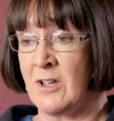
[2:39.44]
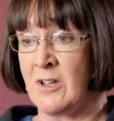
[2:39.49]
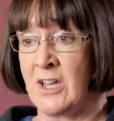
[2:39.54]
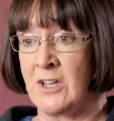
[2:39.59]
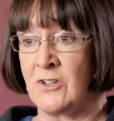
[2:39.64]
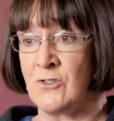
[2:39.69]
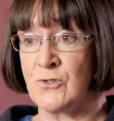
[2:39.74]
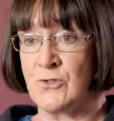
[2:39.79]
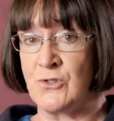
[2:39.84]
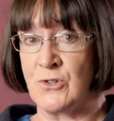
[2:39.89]

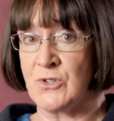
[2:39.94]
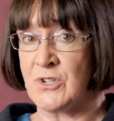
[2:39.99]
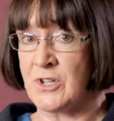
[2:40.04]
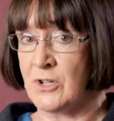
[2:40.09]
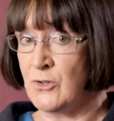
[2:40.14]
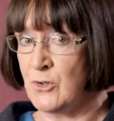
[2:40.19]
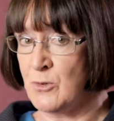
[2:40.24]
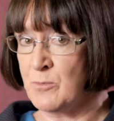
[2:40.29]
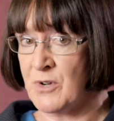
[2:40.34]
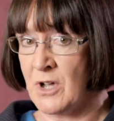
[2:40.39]
introducing a
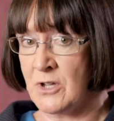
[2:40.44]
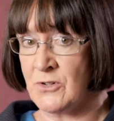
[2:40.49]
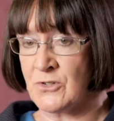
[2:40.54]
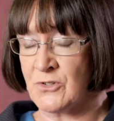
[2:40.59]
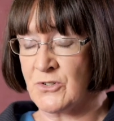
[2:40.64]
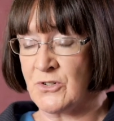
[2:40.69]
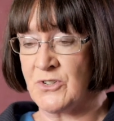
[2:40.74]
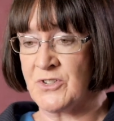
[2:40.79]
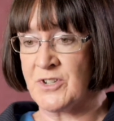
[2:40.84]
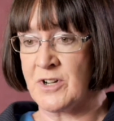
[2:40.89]
new
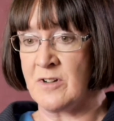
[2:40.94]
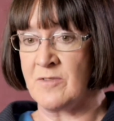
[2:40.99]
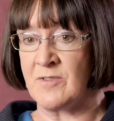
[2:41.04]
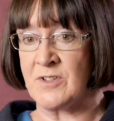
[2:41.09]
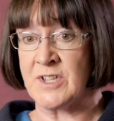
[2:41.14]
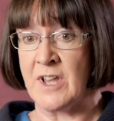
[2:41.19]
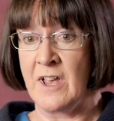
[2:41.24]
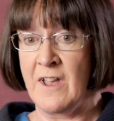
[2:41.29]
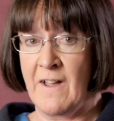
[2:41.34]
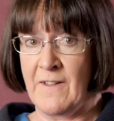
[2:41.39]
product or
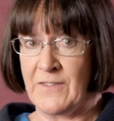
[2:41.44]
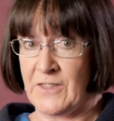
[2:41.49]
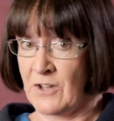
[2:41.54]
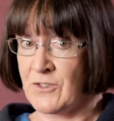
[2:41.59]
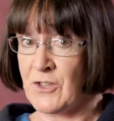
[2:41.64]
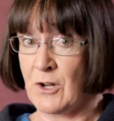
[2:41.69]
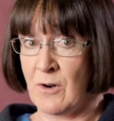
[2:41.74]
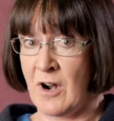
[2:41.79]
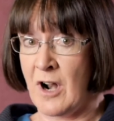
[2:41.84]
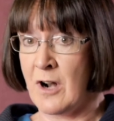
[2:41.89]
service that
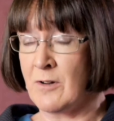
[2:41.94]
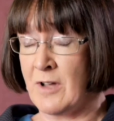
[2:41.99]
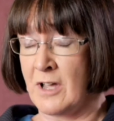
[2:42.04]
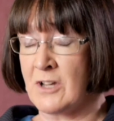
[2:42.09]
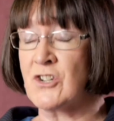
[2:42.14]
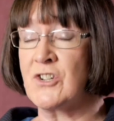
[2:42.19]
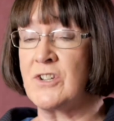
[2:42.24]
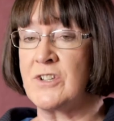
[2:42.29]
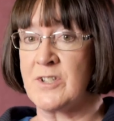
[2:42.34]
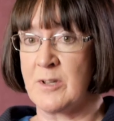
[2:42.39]
there are
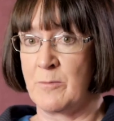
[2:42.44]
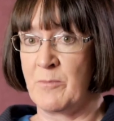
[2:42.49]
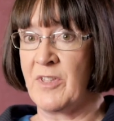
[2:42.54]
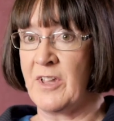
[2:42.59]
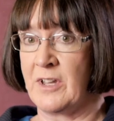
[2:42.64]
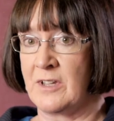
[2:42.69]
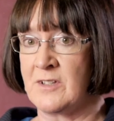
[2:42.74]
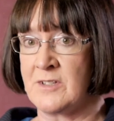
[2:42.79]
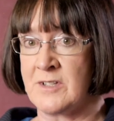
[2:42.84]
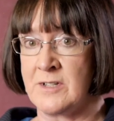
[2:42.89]
actually some
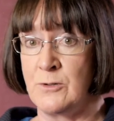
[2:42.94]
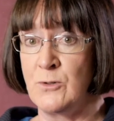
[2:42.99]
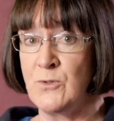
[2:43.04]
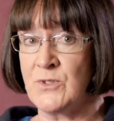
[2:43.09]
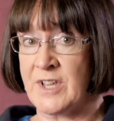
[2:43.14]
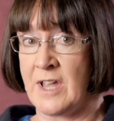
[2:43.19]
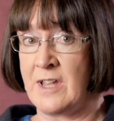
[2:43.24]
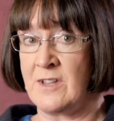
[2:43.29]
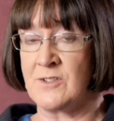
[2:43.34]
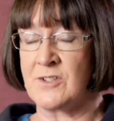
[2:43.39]
things,
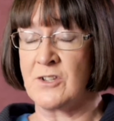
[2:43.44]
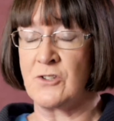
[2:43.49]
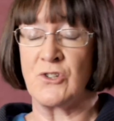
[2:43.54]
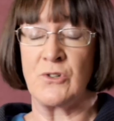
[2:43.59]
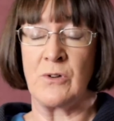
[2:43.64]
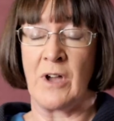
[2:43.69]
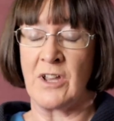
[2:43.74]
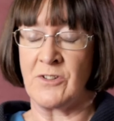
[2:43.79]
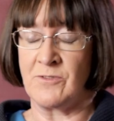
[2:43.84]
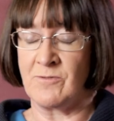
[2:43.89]
loose ends that you
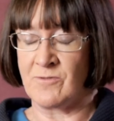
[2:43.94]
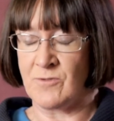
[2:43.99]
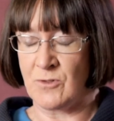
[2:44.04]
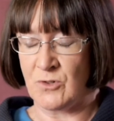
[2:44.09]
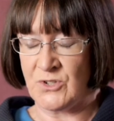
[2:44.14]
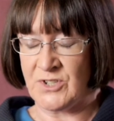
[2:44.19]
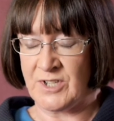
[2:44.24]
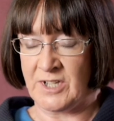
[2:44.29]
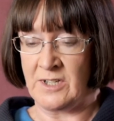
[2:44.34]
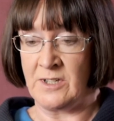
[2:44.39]
hadn't
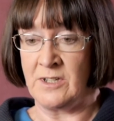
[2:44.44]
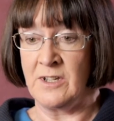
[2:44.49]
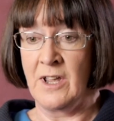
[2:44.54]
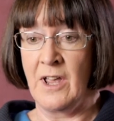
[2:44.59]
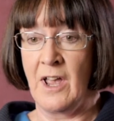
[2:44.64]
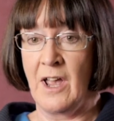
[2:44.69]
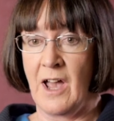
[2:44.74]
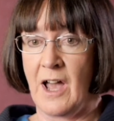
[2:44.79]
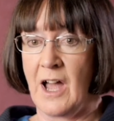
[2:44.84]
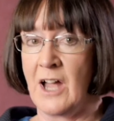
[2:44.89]
foreseen,
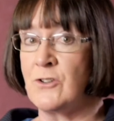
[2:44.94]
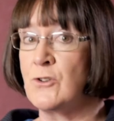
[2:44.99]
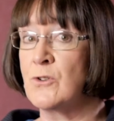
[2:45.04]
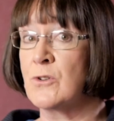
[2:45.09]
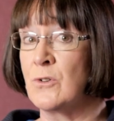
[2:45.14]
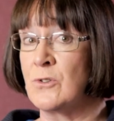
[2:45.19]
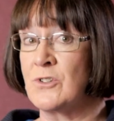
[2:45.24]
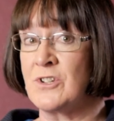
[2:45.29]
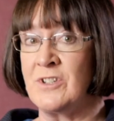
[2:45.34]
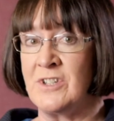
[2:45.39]
and you're
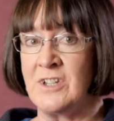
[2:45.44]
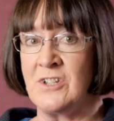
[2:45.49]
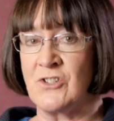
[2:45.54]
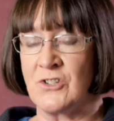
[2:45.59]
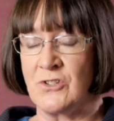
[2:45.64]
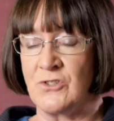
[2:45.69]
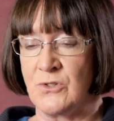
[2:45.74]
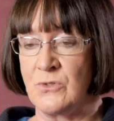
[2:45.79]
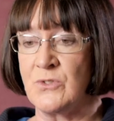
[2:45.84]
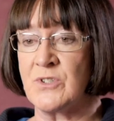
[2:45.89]
going to need to
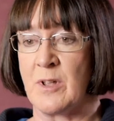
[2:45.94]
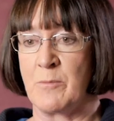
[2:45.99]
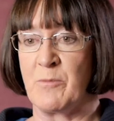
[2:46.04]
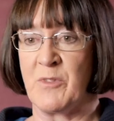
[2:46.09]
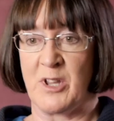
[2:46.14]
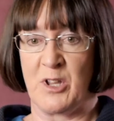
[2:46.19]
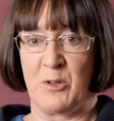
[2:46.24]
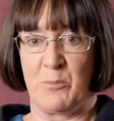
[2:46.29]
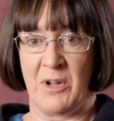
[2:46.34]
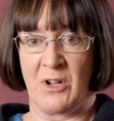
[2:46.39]
do
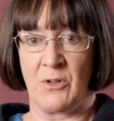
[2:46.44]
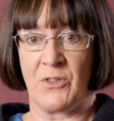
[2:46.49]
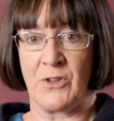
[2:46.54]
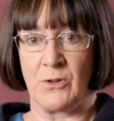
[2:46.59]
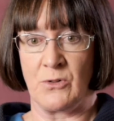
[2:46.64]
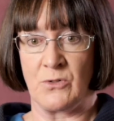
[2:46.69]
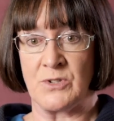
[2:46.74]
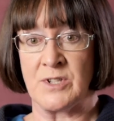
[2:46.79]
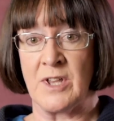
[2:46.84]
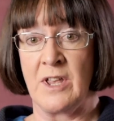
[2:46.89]
something about
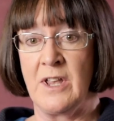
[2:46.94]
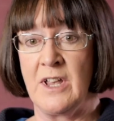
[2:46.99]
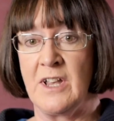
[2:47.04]
those.